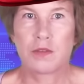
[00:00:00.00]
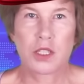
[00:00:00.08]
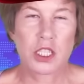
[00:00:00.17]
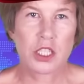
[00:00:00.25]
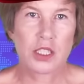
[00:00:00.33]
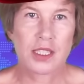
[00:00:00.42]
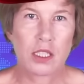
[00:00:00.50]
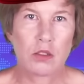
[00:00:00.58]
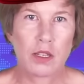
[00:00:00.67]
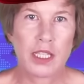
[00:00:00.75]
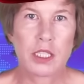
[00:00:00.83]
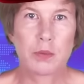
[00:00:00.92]
French isn't
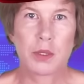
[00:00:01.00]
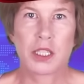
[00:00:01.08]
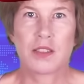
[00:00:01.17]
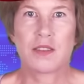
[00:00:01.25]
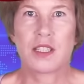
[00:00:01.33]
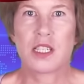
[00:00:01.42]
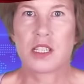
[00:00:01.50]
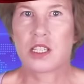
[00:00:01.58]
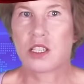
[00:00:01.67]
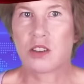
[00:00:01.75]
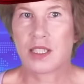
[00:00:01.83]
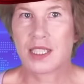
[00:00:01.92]
great, but I think it
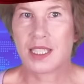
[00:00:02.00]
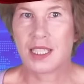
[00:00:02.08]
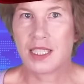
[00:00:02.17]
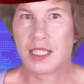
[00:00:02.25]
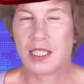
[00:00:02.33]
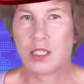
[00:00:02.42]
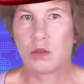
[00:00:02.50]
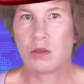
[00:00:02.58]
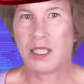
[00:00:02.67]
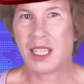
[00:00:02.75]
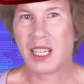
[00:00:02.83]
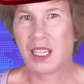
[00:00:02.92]
translates to,
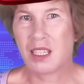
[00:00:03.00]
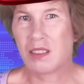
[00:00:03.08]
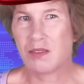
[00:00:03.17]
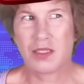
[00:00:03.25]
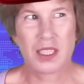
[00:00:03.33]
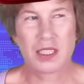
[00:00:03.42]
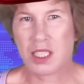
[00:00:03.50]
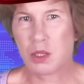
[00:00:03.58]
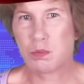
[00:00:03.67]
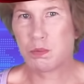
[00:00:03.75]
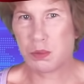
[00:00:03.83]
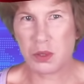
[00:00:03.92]
yeah, that's
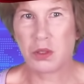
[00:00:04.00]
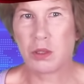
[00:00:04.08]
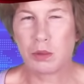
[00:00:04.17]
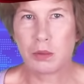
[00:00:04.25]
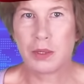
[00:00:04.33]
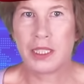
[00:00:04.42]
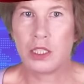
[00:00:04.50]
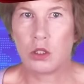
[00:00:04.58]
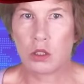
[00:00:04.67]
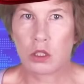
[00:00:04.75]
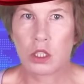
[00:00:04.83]
probably not